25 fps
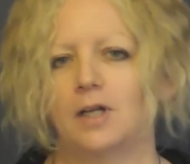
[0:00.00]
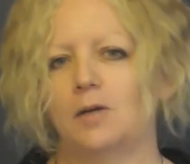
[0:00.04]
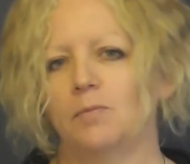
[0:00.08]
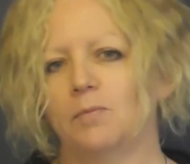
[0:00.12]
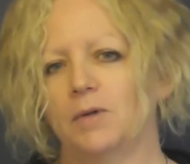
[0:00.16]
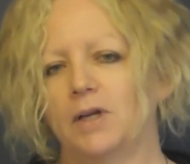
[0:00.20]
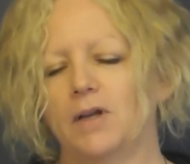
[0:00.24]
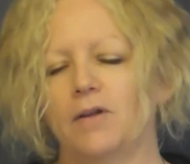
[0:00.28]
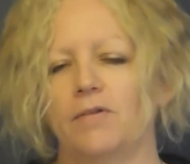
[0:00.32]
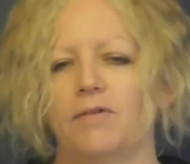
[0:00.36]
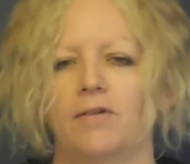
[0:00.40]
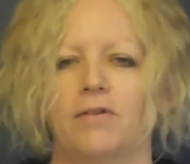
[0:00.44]

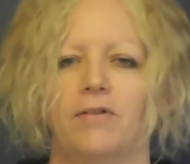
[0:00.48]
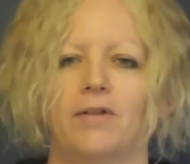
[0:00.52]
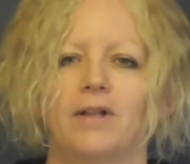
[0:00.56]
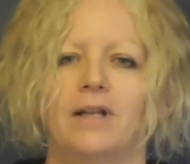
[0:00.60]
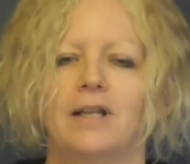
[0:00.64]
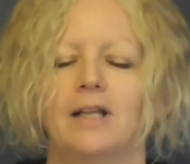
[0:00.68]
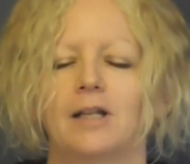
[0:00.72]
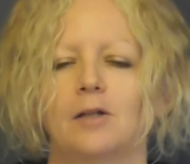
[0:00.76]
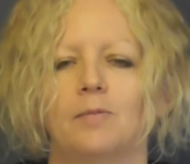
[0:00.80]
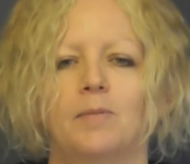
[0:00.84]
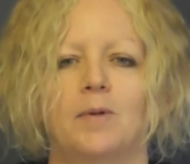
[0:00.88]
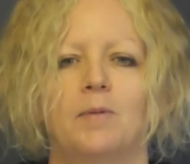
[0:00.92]
because it's a
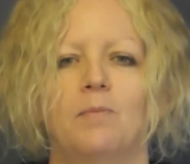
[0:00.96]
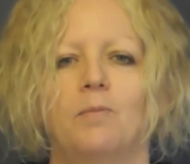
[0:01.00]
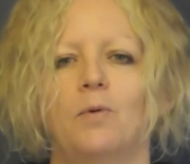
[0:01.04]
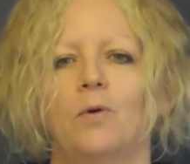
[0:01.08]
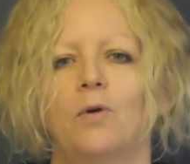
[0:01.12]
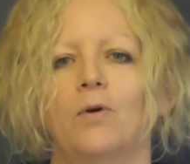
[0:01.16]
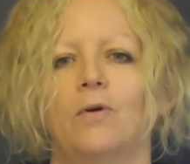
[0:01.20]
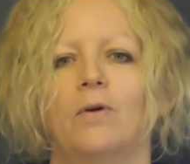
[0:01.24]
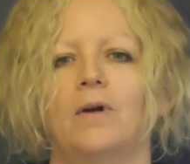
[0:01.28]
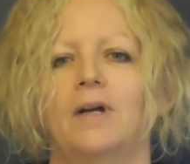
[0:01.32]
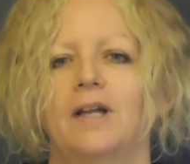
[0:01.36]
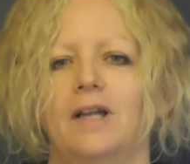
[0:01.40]
little bit
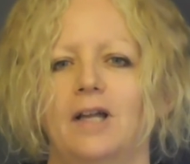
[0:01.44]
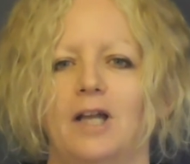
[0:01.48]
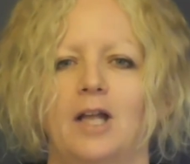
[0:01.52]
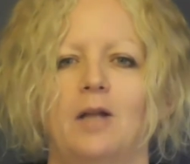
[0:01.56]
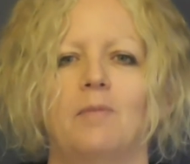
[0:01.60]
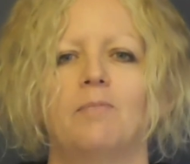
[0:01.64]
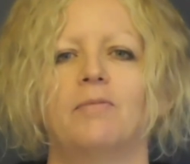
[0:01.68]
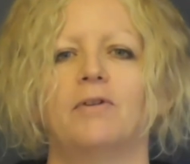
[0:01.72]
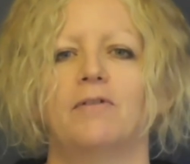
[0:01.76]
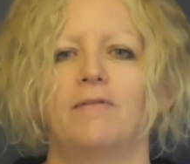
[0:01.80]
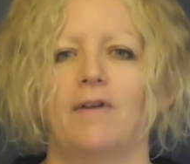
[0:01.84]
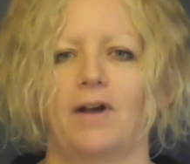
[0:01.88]
more
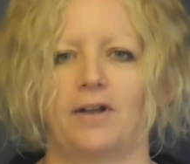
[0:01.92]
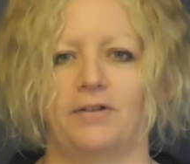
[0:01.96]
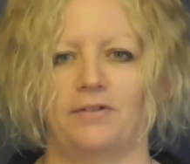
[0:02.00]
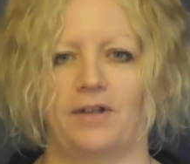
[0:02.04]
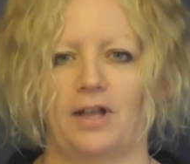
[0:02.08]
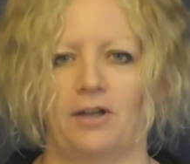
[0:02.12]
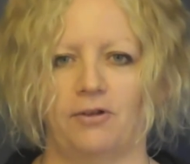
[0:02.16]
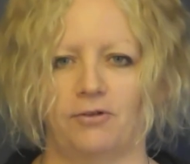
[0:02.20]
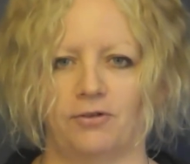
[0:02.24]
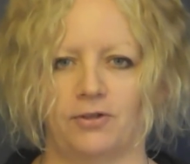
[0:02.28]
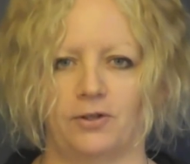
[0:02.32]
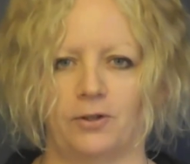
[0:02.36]

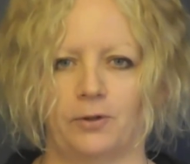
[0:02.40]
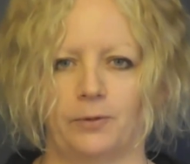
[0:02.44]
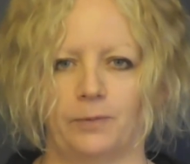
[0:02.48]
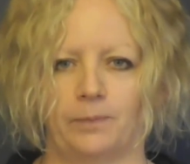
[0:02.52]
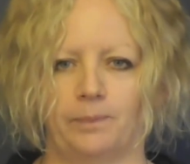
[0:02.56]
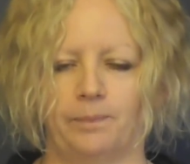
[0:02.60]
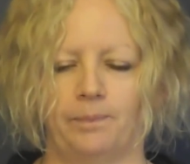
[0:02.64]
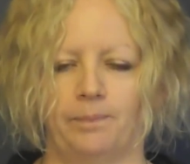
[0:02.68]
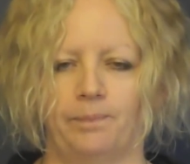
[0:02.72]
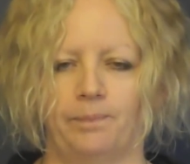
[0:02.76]
improvisational.